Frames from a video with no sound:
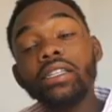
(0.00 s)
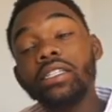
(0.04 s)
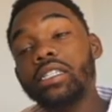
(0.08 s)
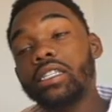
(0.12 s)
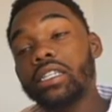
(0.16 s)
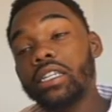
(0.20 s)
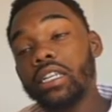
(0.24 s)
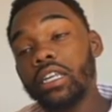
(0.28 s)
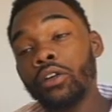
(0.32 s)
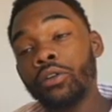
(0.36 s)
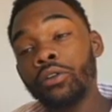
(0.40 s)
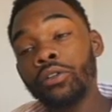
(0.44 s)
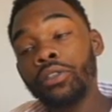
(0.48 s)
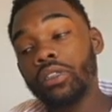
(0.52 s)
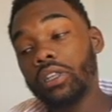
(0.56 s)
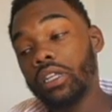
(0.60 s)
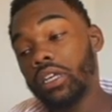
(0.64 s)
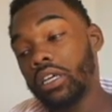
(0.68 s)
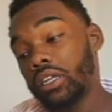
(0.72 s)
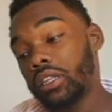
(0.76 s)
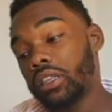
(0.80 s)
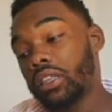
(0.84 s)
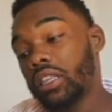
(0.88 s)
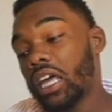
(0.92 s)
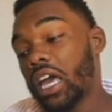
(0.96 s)
still
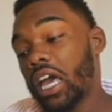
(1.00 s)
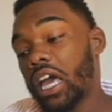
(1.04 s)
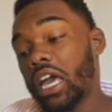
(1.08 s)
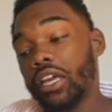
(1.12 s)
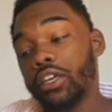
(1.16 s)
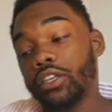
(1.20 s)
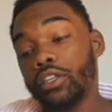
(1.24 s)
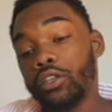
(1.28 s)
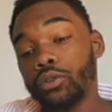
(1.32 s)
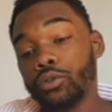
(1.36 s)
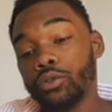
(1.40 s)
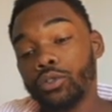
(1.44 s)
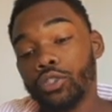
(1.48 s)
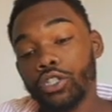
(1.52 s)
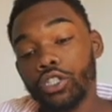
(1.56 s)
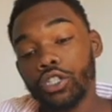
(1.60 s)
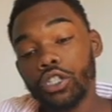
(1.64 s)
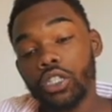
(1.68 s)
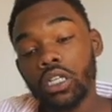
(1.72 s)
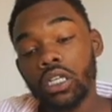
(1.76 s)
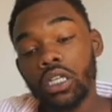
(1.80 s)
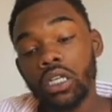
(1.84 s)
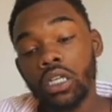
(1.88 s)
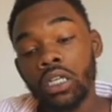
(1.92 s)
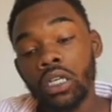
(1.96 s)
think that you
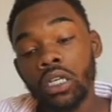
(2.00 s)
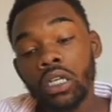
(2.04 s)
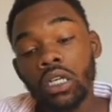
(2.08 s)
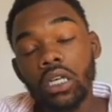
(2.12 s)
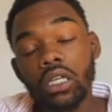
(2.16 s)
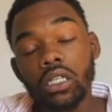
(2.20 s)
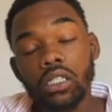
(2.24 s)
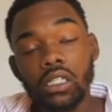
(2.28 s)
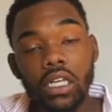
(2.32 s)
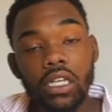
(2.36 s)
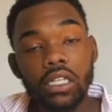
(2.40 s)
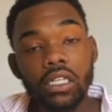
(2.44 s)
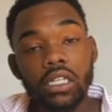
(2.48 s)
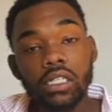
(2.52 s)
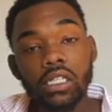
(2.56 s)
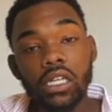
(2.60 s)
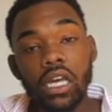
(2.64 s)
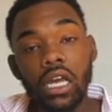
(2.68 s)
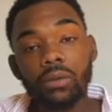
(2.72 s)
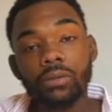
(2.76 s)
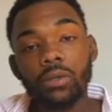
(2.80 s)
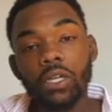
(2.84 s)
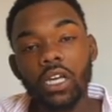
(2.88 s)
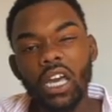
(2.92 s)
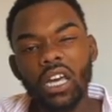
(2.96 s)
should take the
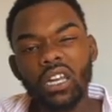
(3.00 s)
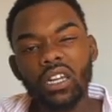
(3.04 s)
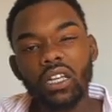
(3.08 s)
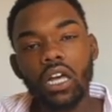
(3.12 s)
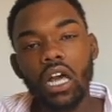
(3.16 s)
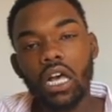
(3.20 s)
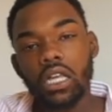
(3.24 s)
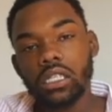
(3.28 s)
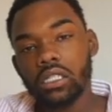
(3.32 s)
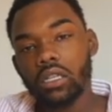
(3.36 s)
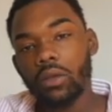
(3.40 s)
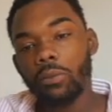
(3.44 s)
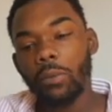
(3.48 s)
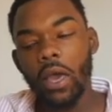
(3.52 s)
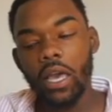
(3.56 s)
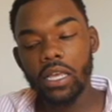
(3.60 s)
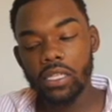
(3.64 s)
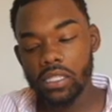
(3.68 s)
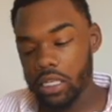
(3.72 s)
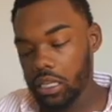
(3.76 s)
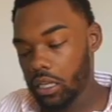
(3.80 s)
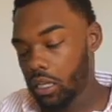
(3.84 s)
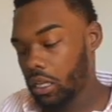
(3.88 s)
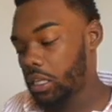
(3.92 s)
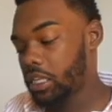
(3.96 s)
time to kind of
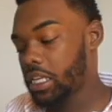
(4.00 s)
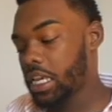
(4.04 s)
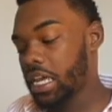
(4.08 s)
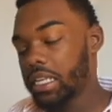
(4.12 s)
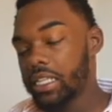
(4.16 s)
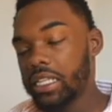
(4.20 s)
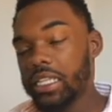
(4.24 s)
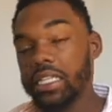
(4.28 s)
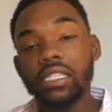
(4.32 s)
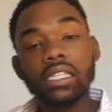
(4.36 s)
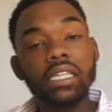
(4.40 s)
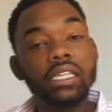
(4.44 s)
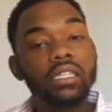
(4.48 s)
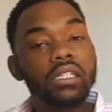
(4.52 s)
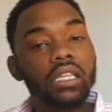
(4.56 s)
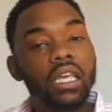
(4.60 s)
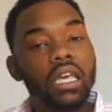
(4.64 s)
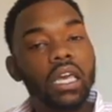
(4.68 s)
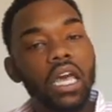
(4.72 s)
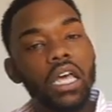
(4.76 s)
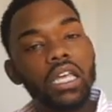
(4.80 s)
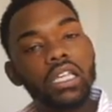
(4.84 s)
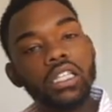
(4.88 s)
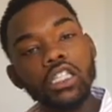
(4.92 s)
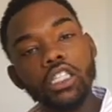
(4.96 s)
customize it. Take this as
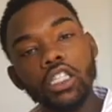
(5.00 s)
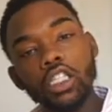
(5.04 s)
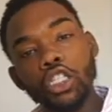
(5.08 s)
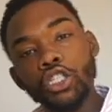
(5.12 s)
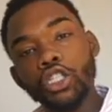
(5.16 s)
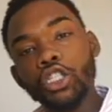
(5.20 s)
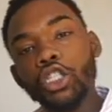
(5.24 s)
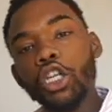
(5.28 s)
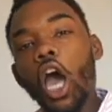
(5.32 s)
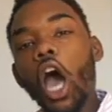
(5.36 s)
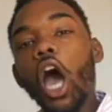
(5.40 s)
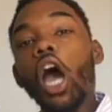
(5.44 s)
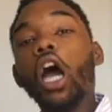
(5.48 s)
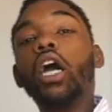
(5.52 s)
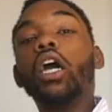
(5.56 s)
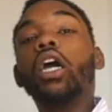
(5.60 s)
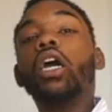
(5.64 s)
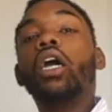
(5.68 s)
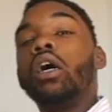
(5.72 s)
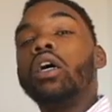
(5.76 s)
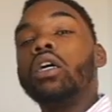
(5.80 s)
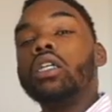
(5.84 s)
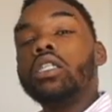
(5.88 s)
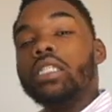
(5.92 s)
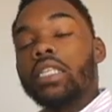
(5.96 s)
like a
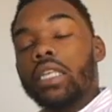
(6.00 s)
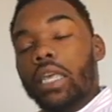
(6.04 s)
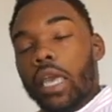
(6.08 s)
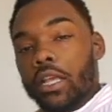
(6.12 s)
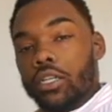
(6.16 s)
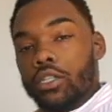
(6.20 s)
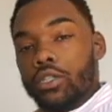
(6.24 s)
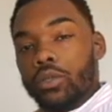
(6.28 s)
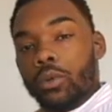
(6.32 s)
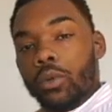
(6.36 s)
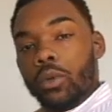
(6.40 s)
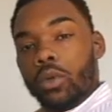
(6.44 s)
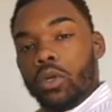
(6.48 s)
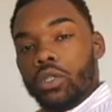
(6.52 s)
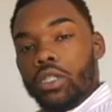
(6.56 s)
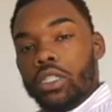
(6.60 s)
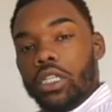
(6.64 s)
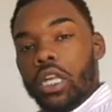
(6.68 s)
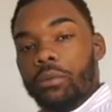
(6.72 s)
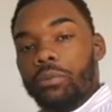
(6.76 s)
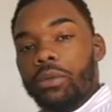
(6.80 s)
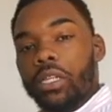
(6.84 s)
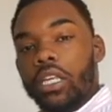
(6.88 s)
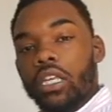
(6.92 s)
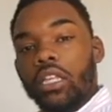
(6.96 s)
stock schedule,
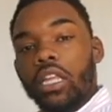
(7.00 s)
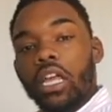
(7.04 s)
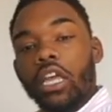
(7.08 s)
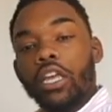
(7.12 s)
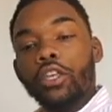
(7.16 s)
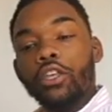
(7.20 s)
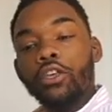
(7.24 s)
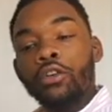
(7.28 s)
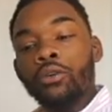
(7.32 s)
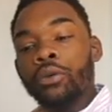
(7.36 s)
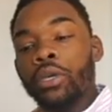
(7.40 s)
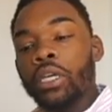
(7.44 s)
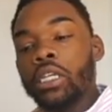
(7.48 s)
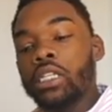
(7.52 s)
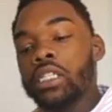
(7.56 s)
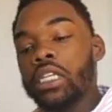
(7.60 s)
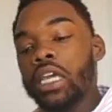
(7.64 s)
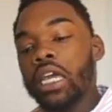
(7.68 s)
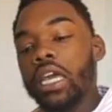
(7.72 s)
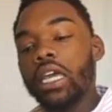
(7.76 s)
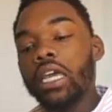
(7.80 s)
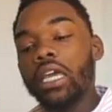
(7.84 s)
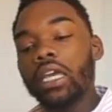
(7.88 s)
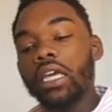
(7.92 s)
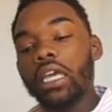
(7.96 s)
something that you can
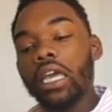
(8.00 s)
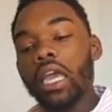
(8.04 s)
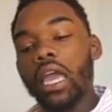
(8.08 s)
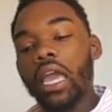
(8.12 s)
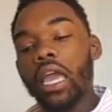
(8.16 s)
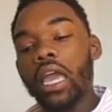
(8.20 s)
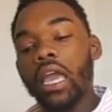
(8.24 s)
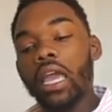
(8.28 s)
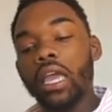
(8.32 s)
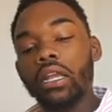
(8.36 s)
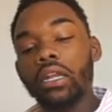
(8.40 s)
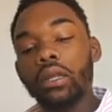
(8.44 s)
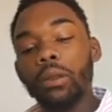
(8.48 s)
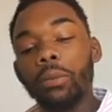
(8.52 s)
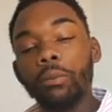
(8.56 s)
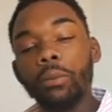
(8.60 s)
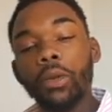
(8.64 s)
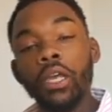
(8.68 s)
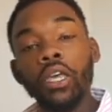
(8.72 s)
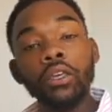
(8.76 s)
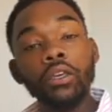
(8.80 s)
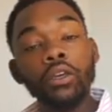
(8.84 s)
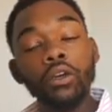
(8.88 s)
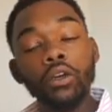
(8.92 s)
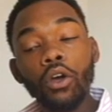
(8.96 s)
take and
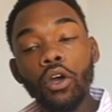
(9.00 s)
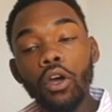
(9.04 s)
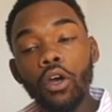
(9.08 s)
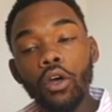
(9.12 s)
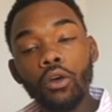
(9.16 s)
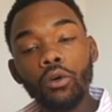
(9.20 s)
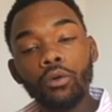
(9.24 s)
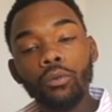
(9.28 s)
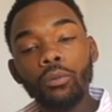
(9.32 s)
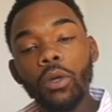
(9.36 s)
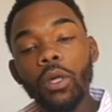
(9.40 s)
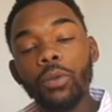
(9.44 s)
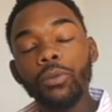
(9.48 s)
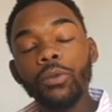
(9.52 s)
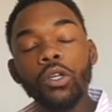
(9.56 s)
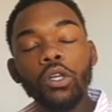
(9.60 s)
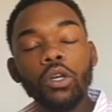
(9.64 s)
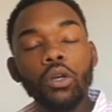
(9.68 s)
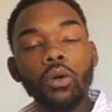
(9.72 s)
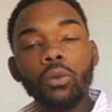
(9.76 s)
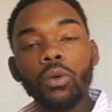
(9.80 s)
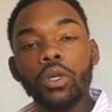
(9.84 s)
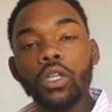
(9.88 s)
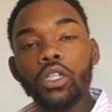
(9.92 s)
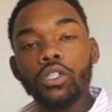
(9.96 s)
make your own. Maybe you
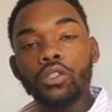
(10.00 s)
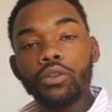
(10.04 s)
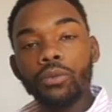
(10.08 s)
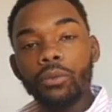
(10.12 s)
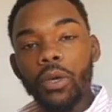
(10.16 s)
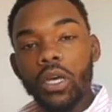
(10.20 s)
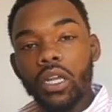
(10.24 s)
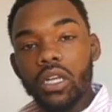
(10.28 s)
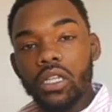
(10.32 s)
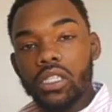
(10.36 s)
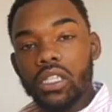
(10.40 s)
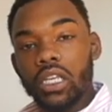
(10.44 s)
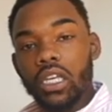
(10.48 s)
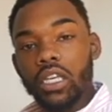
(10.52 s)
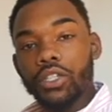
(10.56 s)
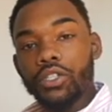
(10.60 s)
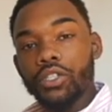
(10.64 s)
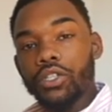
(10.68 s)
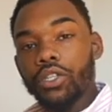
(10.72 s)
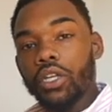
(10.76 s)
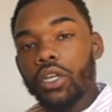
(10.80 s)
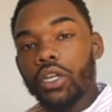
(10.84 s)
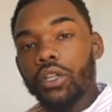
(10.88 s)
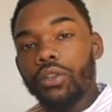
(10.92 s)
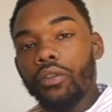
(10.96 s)
don't want to do
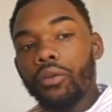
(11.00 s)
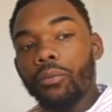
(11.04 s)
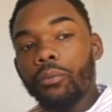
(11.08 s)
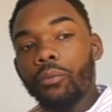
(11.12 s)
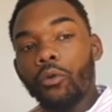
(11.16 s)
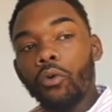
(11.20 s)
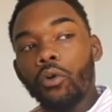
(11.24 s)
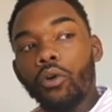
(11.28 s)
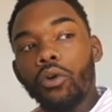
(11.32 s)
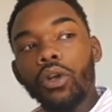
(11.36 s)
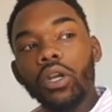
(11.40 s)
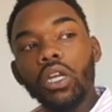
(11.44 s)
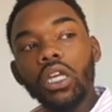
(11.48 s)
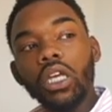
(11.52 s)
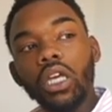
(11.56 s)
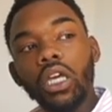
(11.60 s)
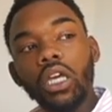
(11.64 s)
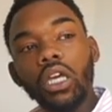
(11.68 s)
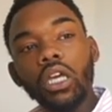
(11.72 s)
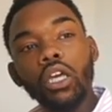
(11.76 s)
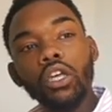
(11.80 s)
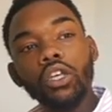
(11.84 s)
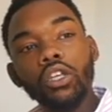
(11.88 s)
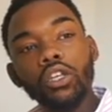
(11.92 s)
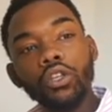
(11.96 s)
meditation in the
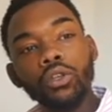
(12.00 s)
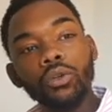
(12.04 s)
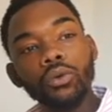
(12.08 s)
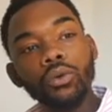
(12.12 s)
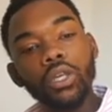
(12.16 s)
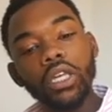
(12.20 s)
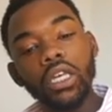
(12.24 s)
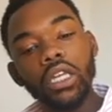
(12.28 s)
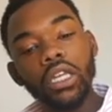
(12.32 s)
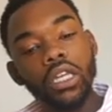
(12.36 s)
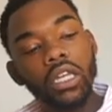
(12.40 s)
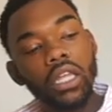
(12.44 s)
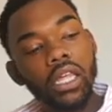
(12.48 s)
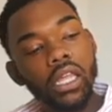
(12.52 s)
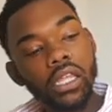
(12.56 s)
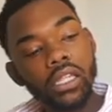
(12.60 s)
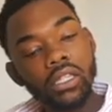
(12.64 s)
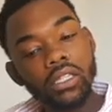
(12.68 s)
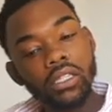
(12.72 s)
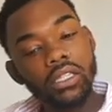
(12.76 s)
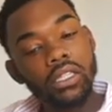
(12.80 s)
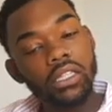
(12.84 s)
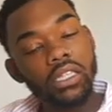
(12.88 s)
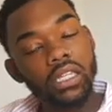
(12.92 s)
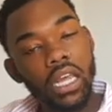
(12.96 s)
morning, you can
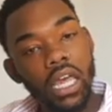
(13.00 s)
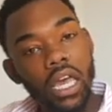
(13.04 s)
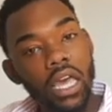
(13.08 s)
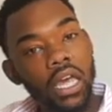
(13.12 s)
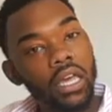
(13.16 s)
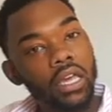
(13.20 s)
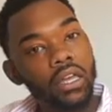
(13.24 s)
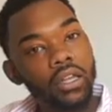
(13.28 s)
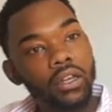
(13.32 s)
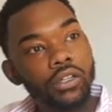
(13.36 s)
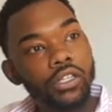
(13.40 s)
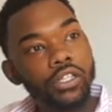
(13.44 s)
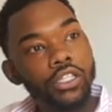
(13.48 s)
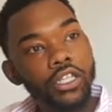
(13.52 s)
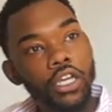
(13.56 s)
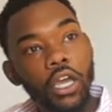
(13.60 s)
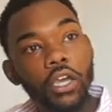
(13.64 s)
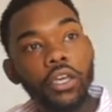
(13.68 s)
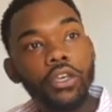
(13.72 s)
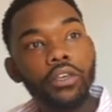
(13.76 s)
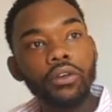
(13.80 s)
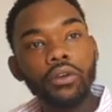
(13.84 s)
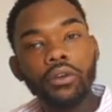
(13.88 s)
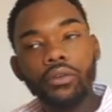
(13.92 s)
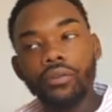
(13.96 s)
instead
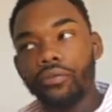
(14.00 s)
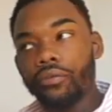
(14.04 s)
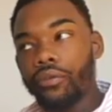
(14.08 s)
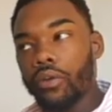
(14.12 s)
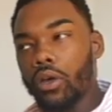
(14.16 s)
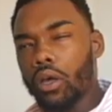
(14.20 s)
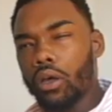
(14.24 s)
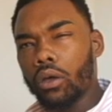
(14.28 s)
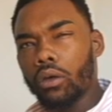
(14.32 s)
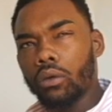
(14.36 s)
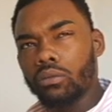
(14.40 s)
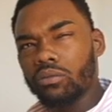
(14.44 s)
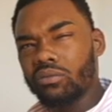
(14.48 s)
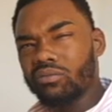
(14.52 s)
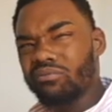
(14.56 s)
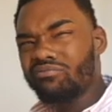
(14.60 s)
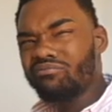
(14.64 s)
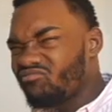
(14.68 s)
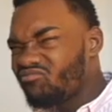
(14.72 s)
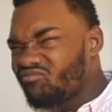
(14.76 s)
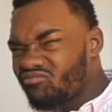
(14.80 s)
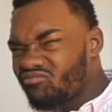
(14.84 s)
check your phone.